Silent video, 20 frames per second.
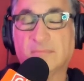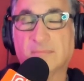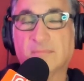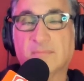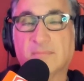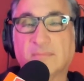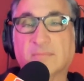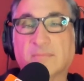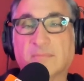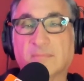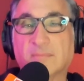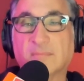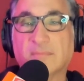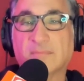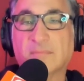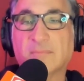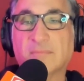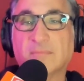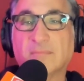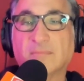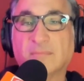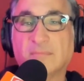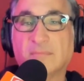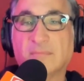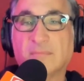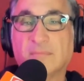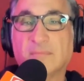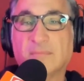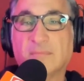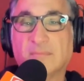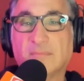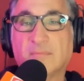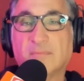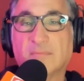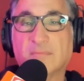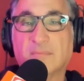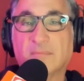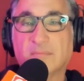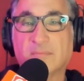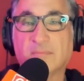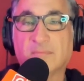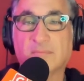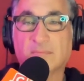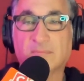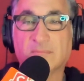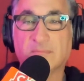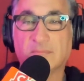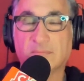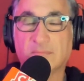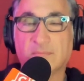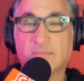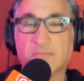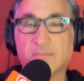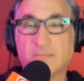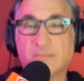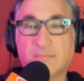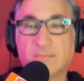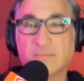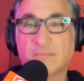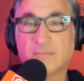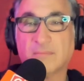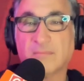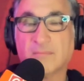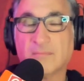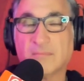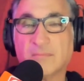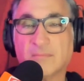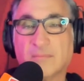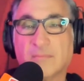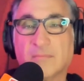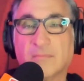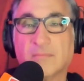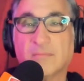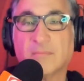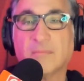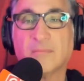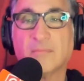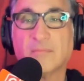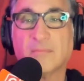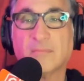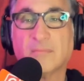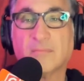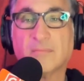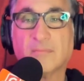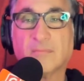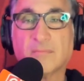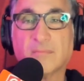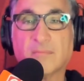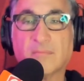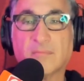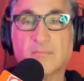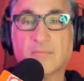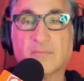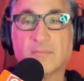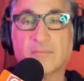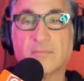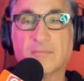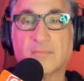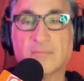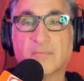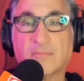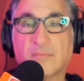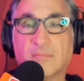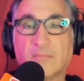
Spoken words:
(silent)